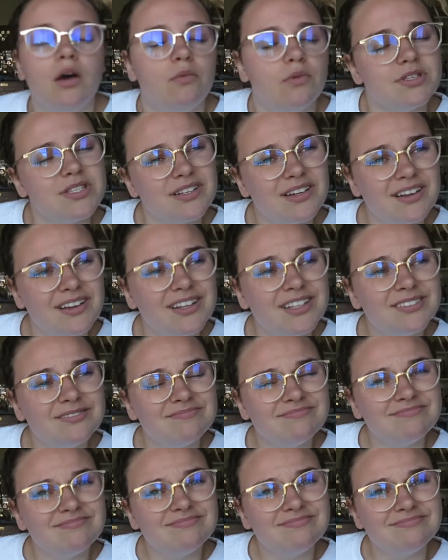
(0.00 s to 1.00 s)
what's it called?
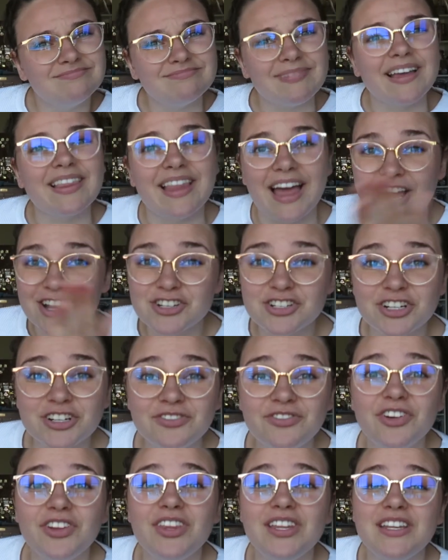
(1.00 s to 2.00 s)
My lecture
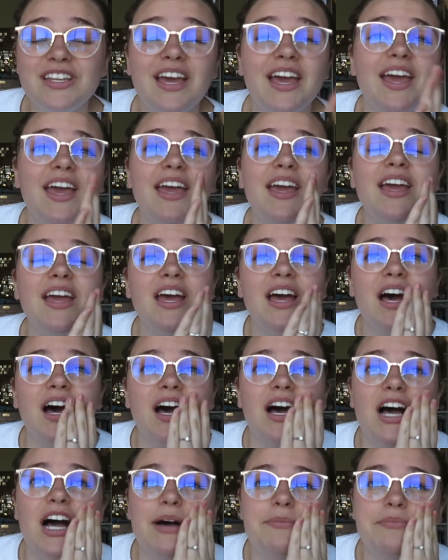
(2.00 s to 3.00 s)
for the day.
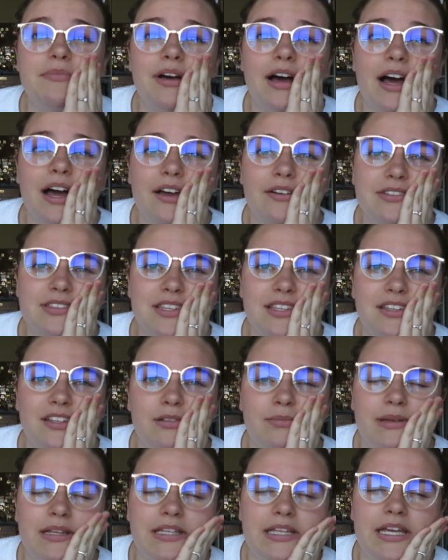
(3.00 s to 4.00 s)
I was a
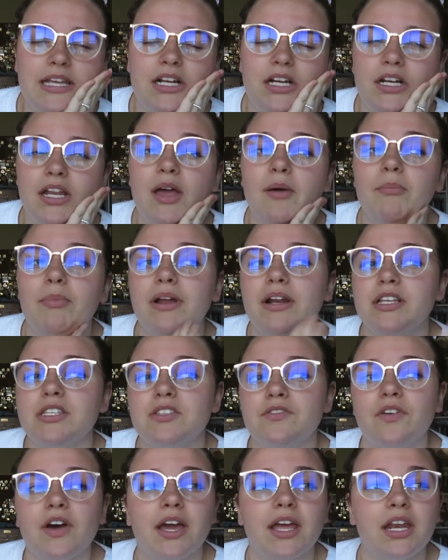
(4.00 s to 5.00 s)
little bit late on it, but
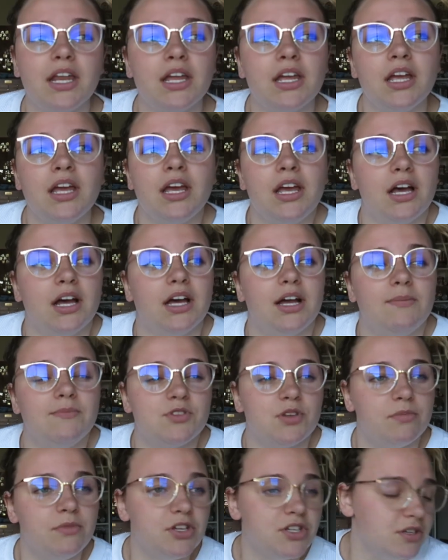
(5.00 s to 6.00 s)
it's fine. So I'm
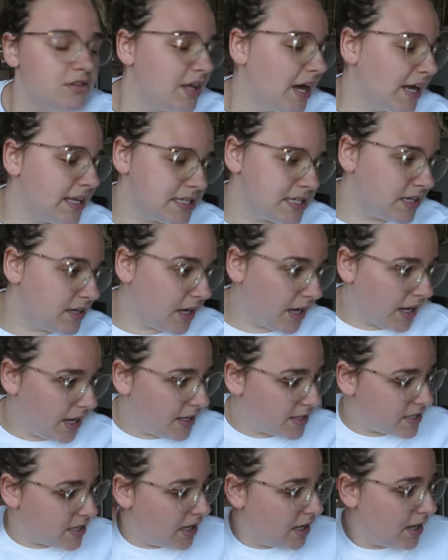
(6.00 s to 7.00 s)
gonna do that
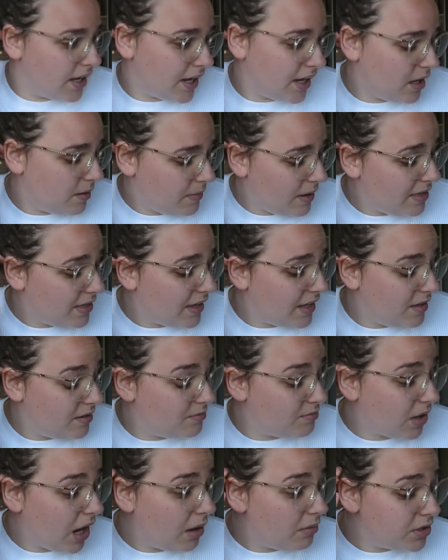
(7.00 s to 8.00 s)
tonight, and
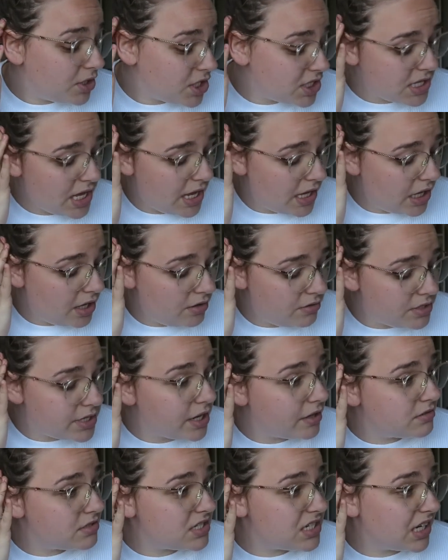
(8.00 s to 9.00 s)
then probably just hang out
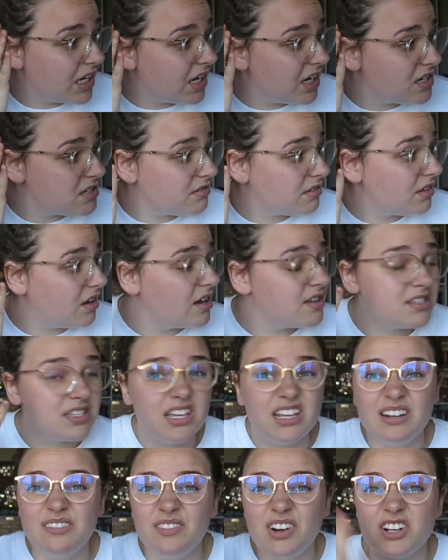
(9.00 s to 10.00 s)
downstairs with
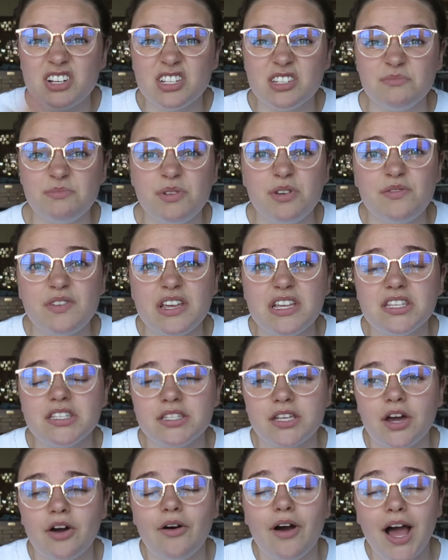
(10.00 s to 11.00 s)
Austin and watch some movies.
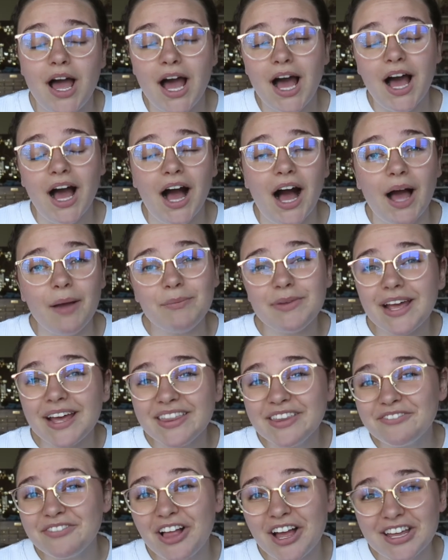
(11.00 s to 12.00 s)
So I'm gonna
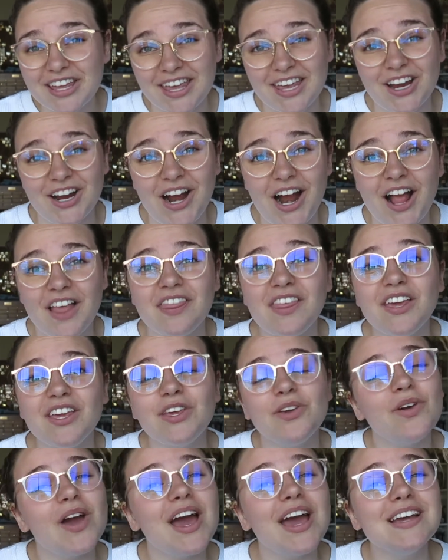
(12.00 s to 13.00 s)
end the vlog here. Thank
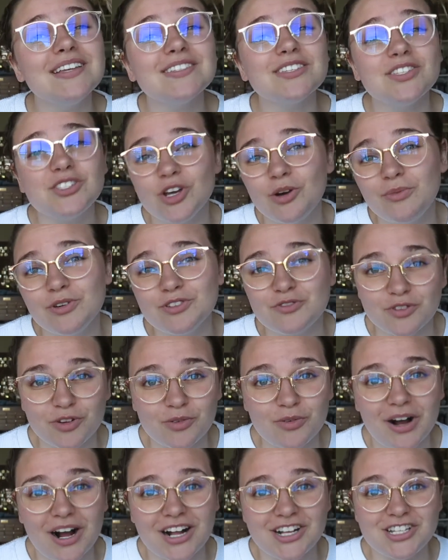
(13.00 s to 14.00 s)
you guys so much for
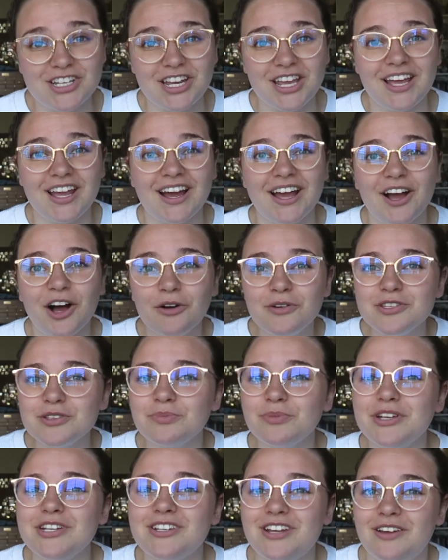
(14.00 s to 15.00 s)
watching. I always
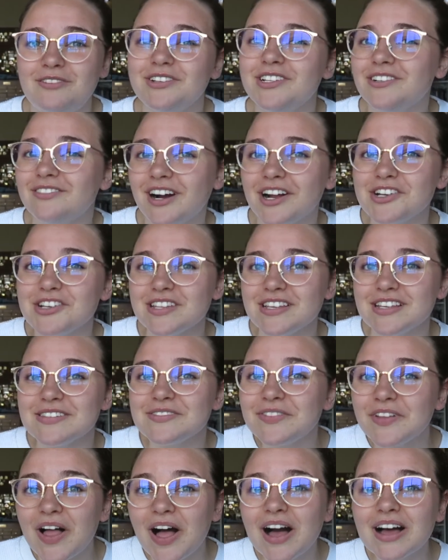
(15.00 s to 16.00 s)
appreciate when you watch these
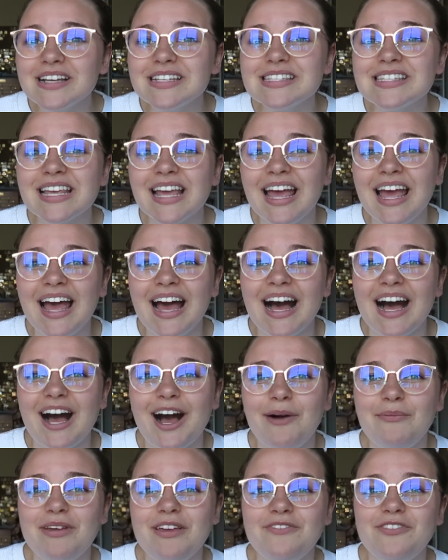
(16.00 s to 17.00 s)
vlogs.
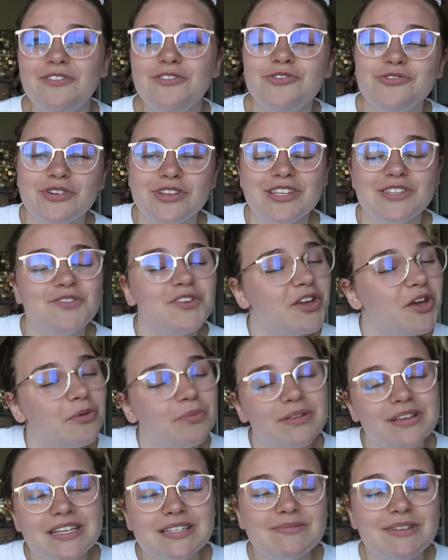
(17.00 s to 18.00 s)
If you enjoyed this video,
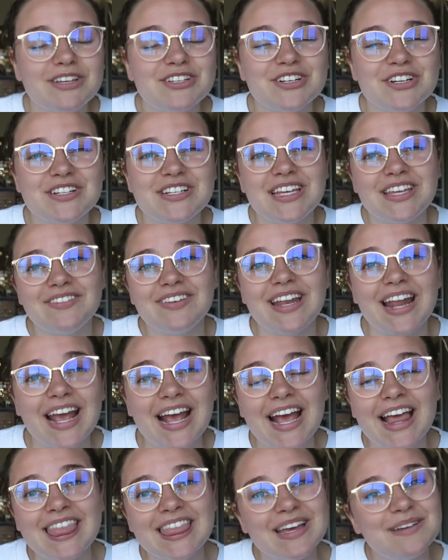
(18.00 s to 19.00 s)
please make sure to give it
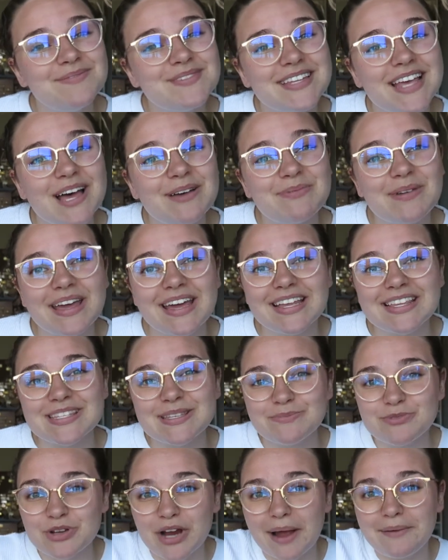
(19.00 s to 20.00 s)
a thumbs up and
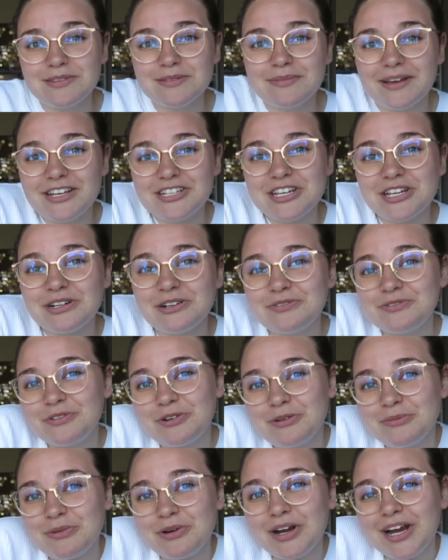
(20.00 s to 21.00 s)
subscribe to my channel
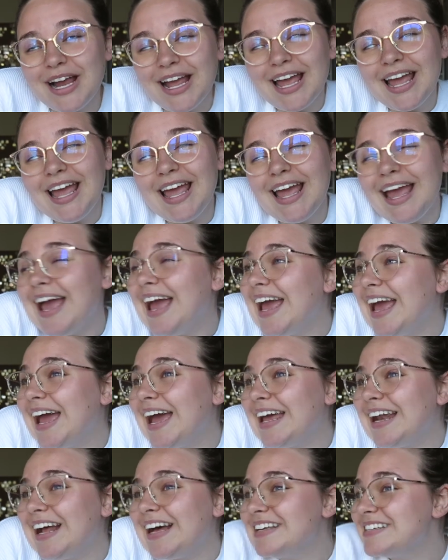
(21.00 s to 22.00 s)
for more,
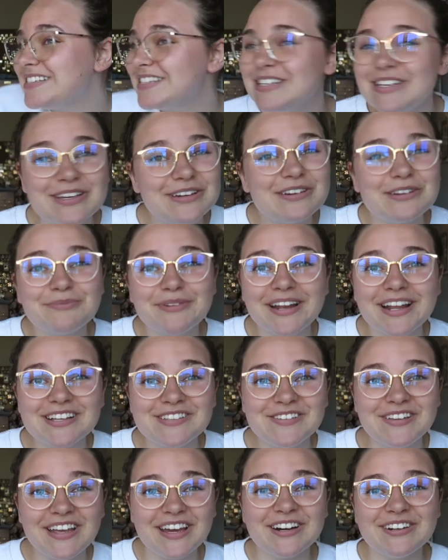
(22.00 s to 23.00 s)
and I'll see you in my
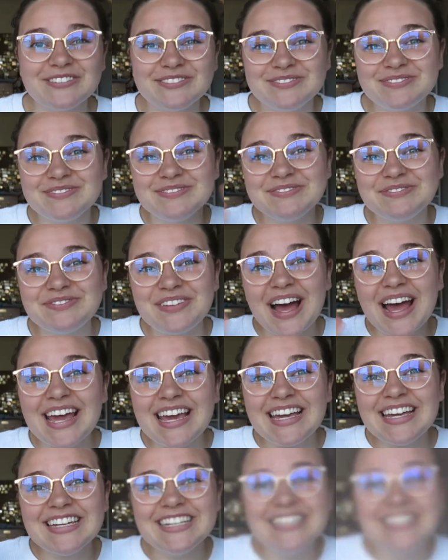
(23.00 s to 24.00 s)
next video.
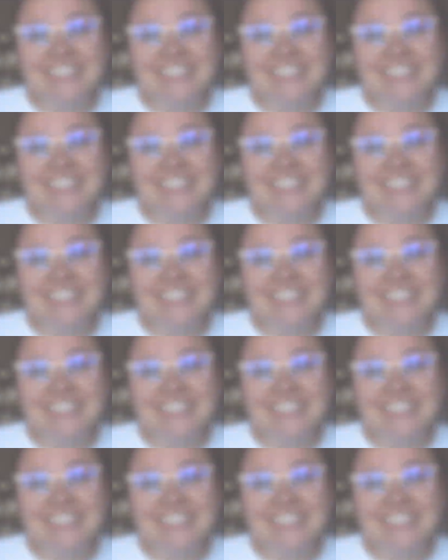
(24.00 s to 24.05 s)
Bye.